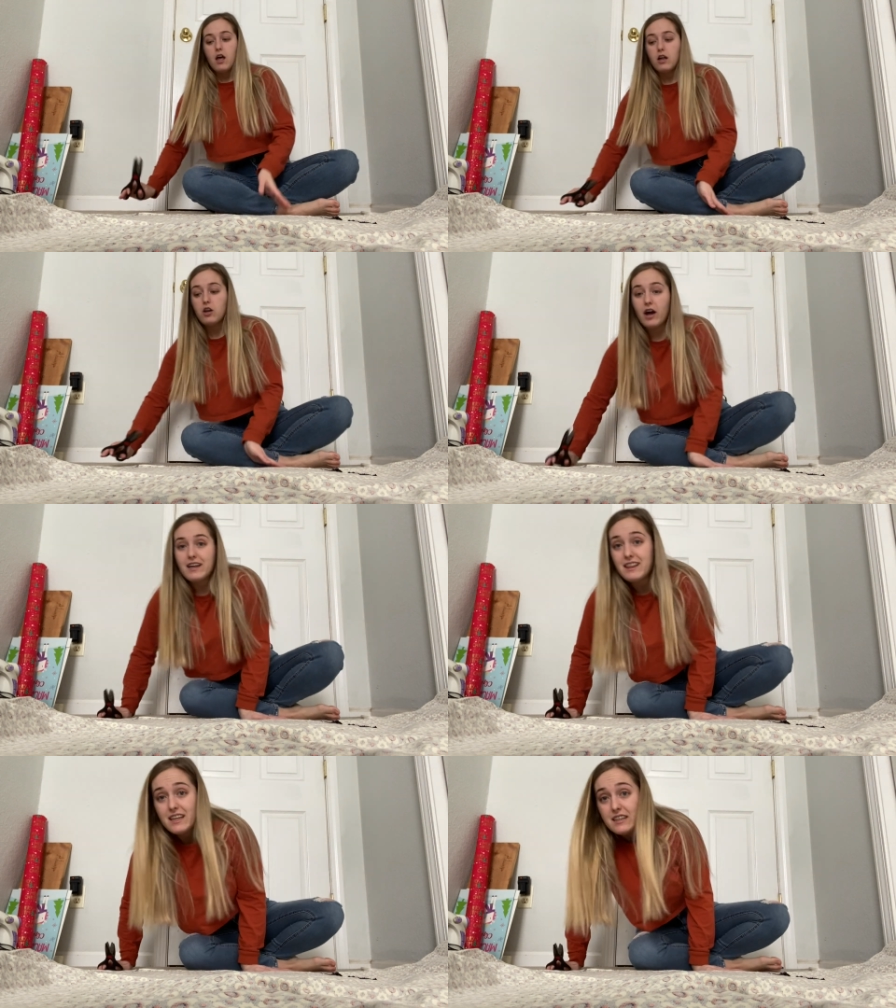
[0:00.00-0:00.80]
not
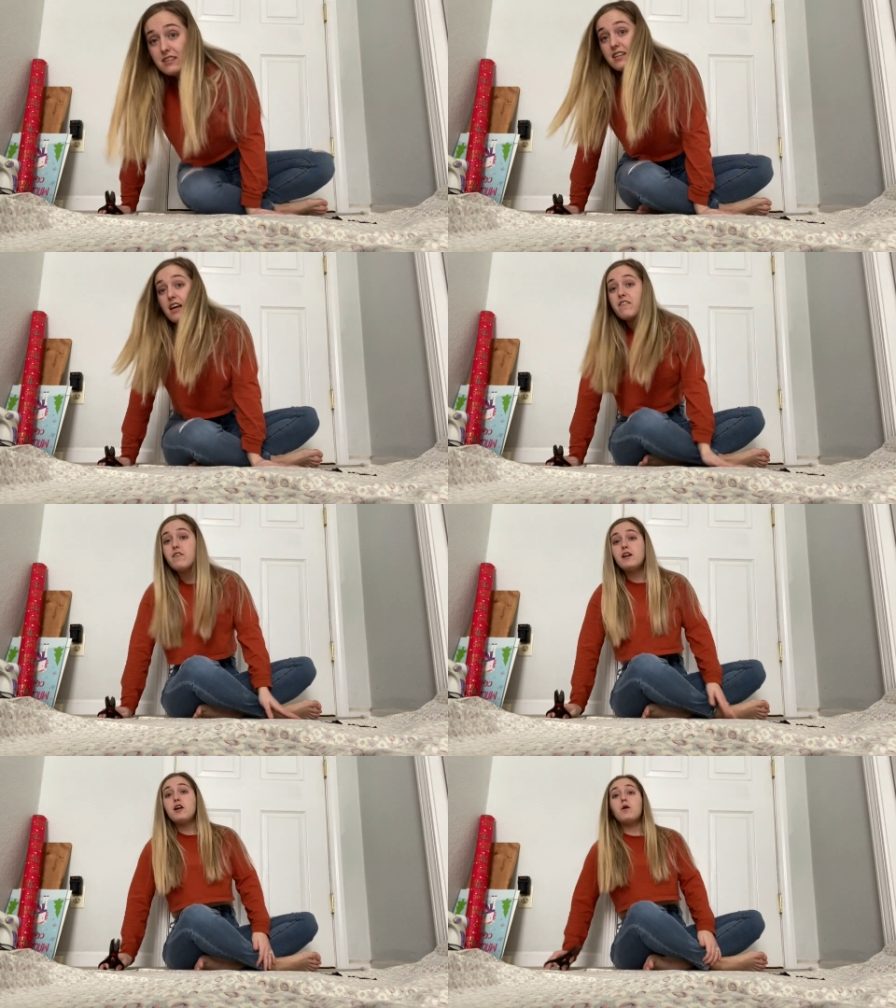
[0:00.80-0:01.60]
in this
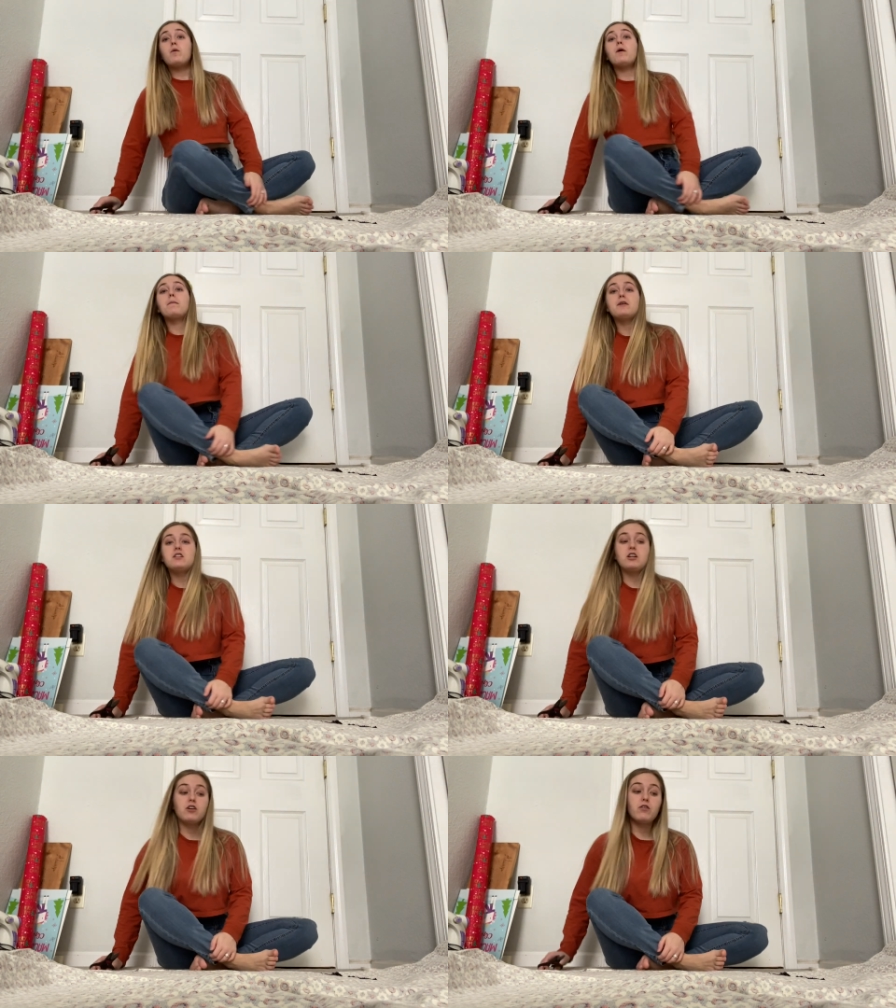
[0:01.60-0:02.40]
video
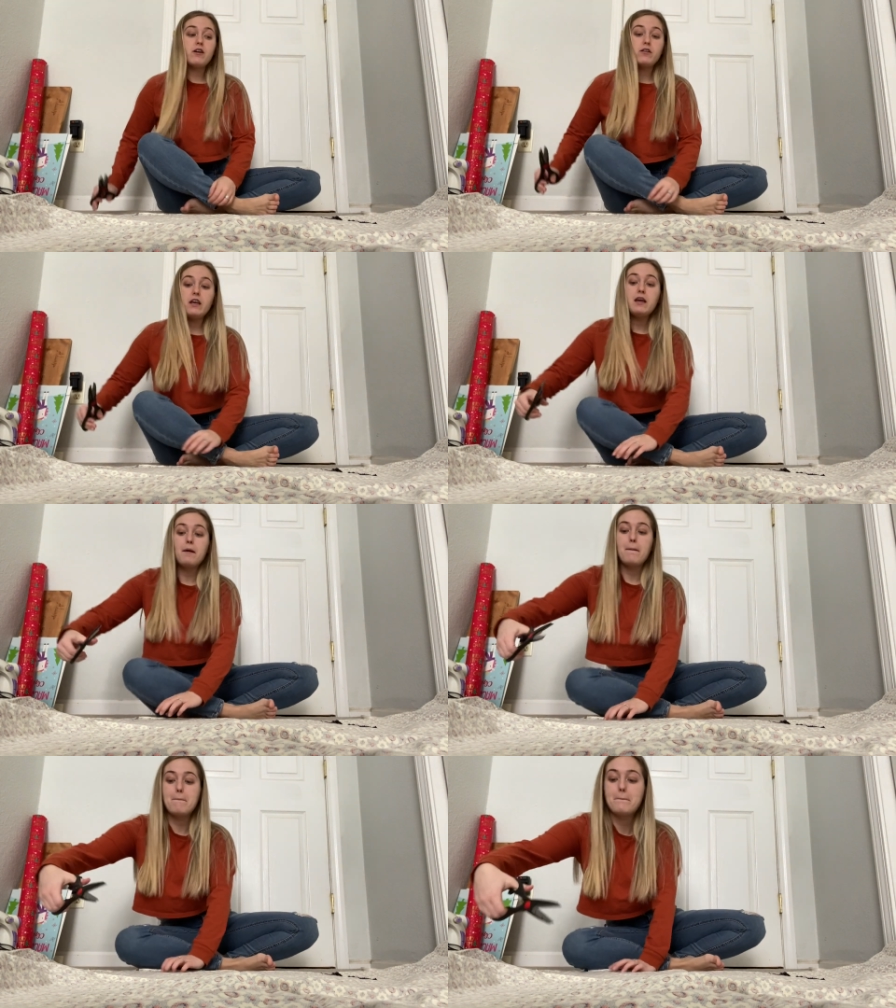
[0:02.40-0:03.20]
particularly,
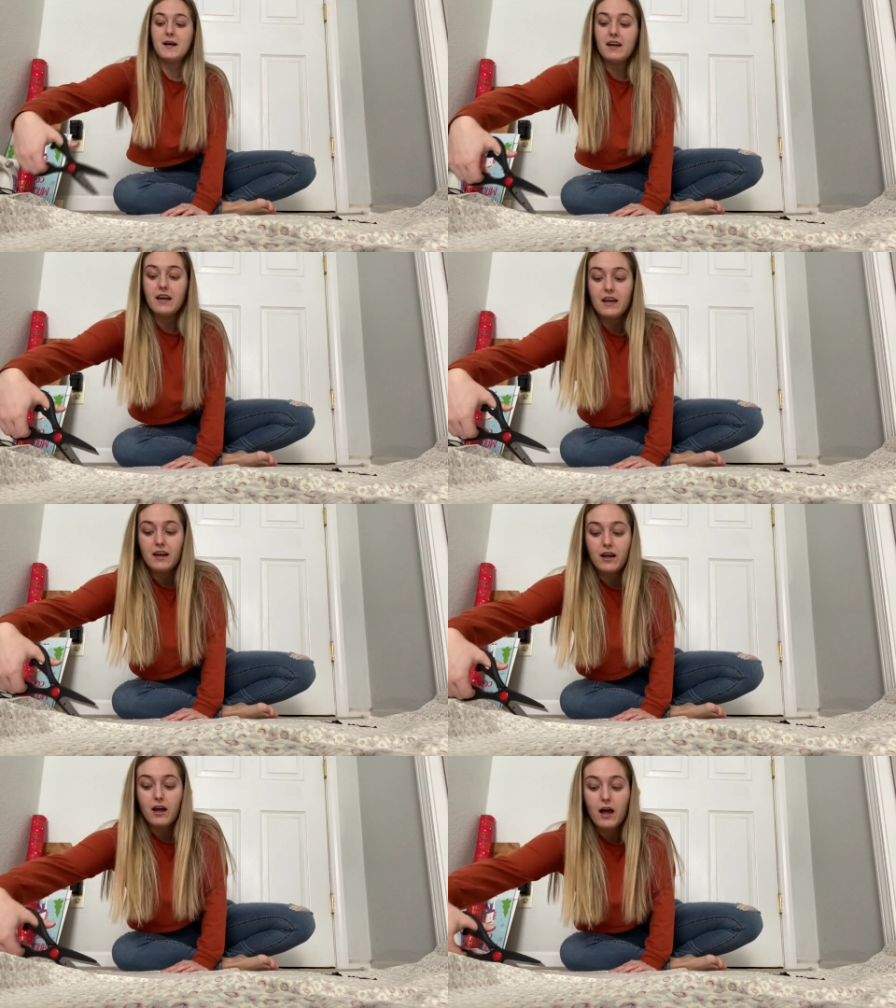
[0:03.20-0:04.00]
but in
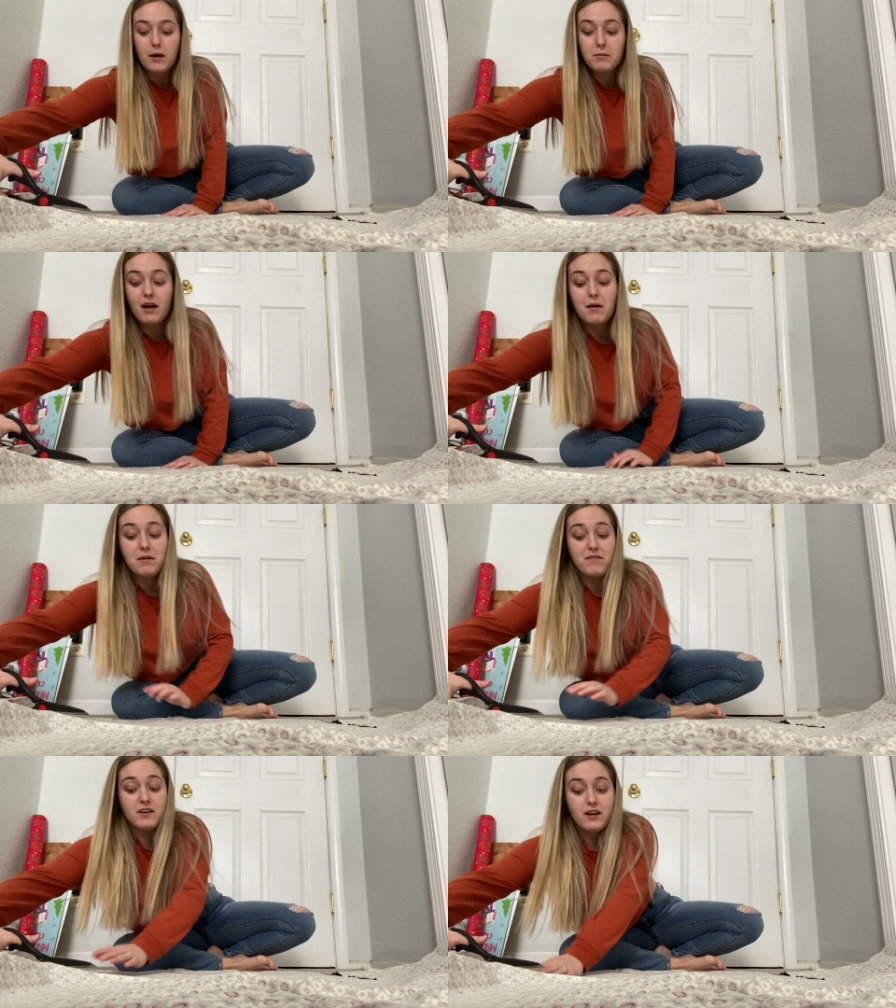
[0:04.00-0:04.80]
an
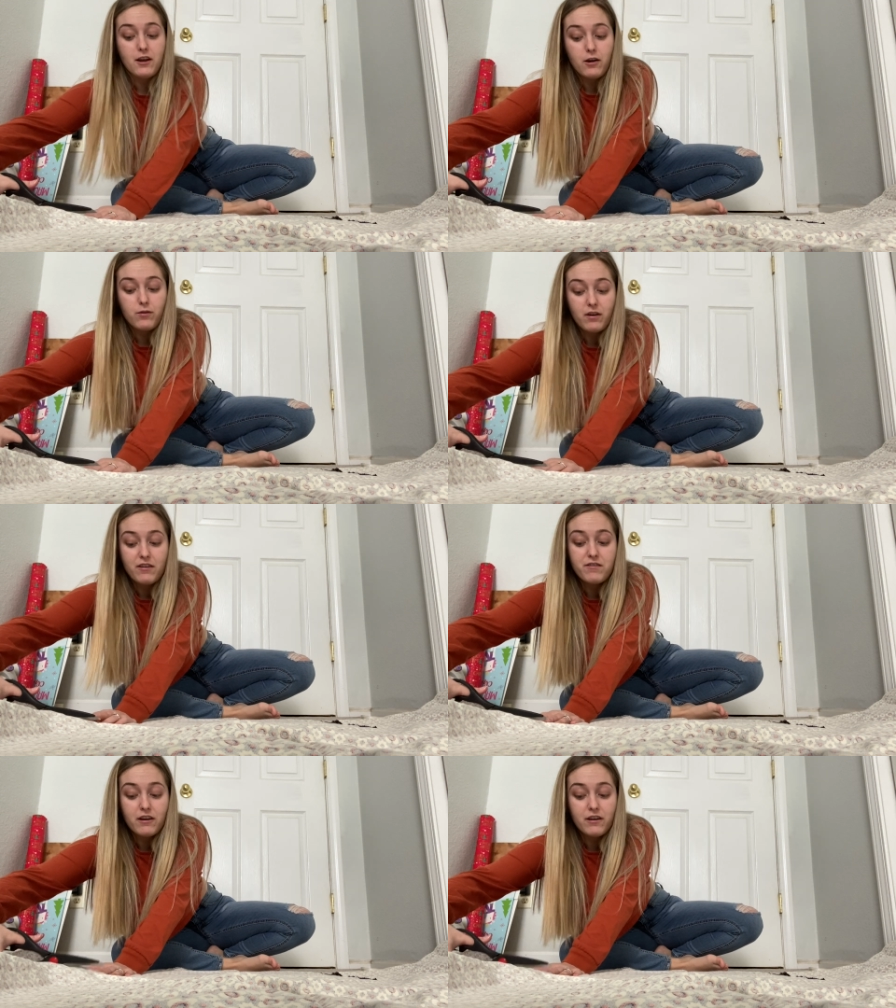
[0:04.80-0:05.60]
upcoming video, a
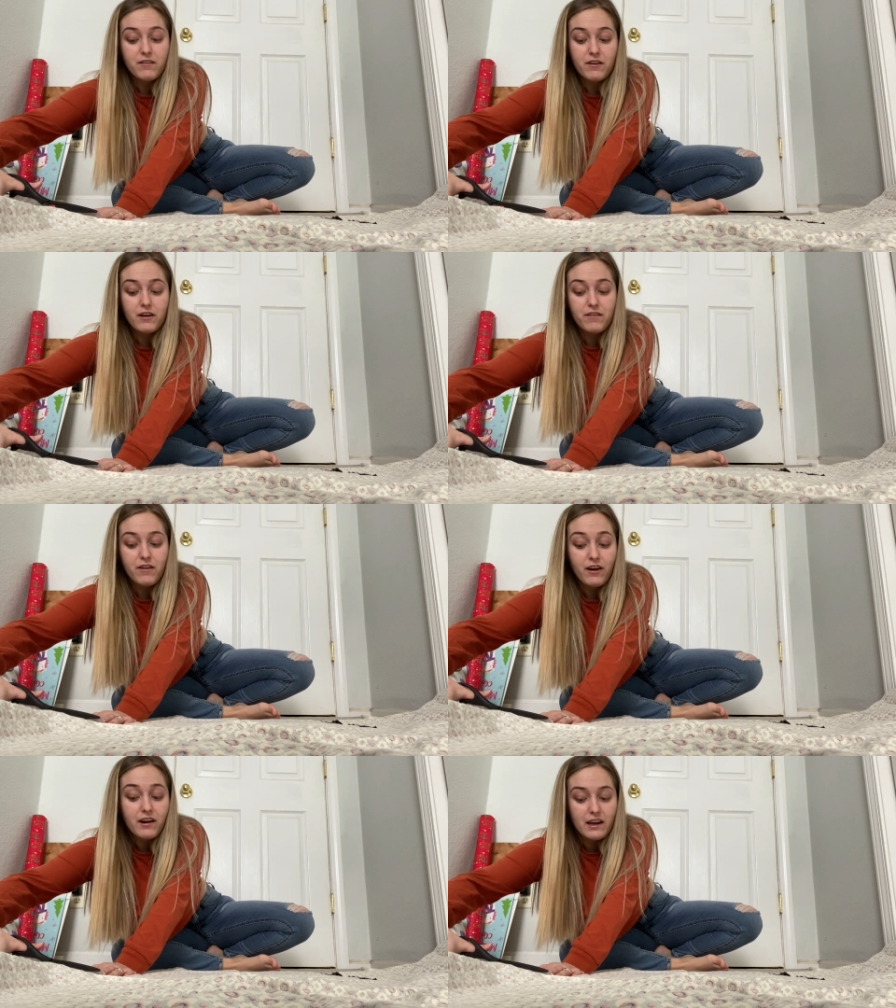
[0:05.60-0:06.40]
very, very,
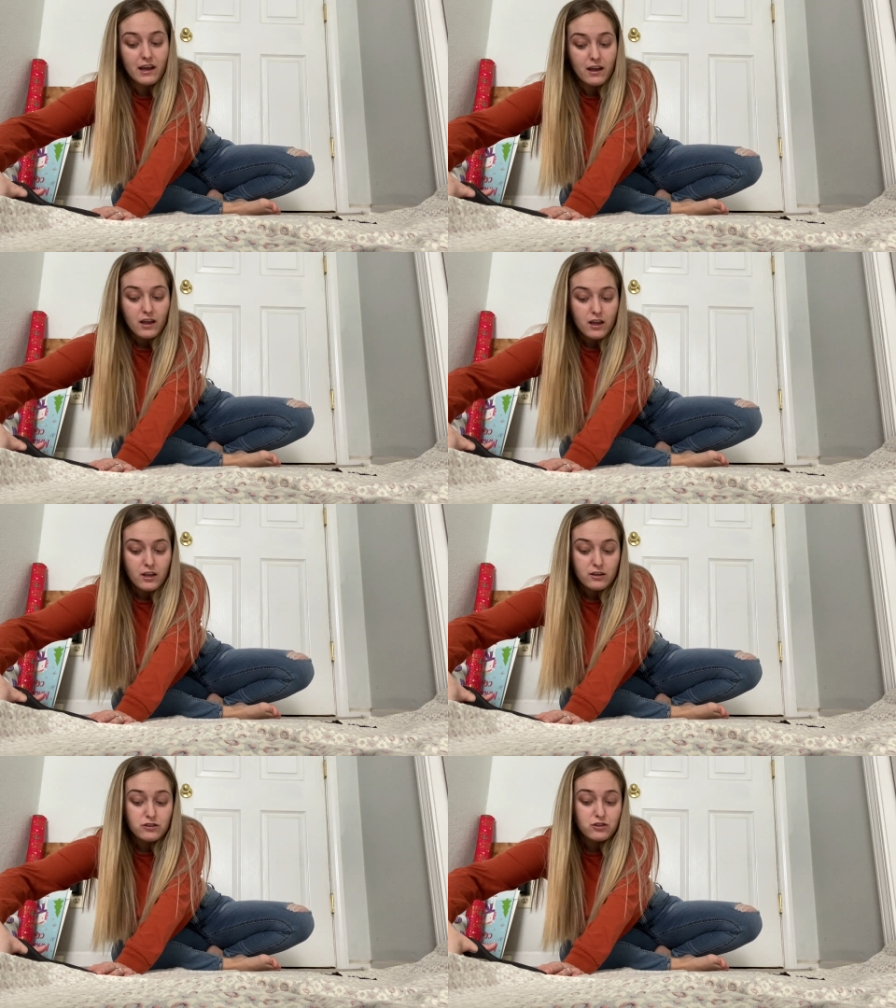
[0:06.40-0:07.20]
very
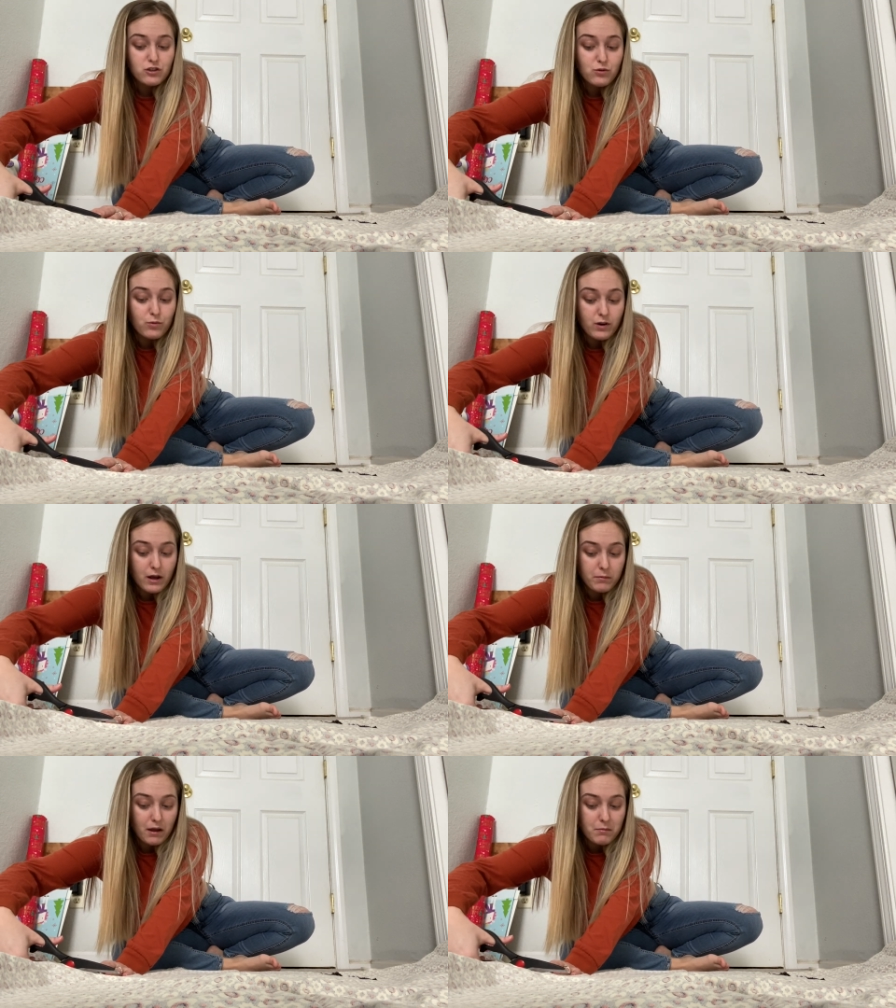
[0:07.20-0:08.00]
soon
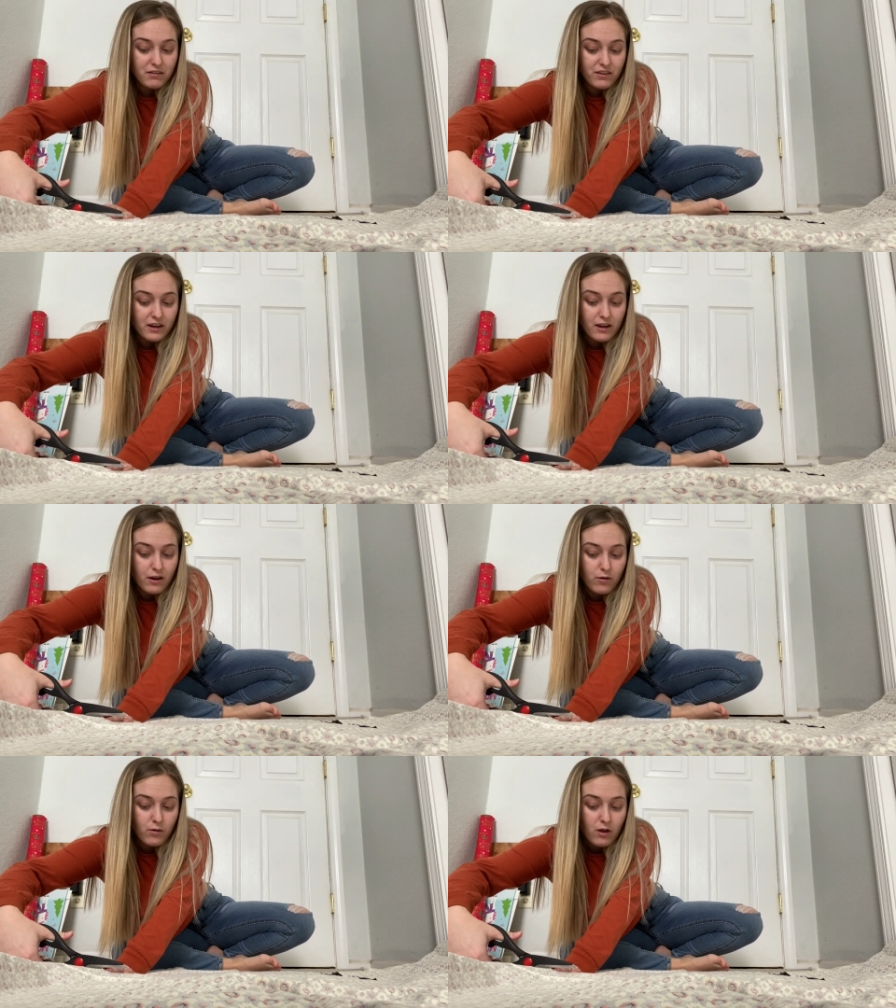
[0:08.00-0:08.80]
upcoming
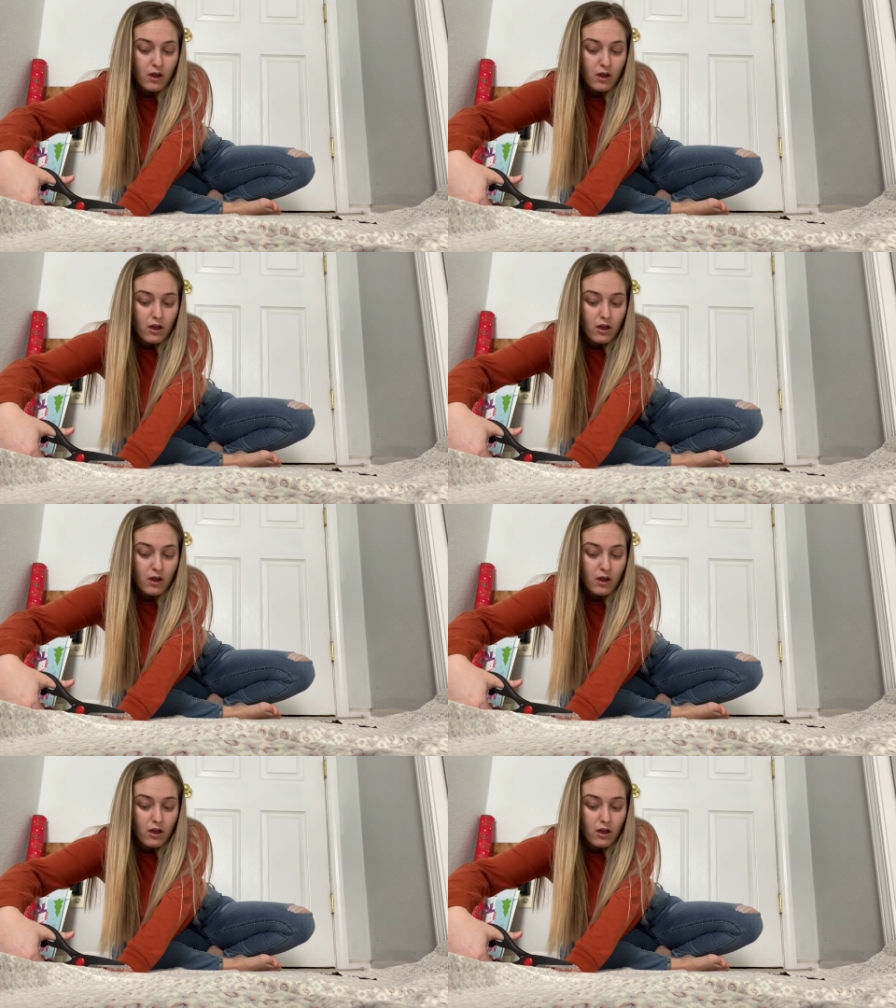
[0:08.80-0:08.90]
video,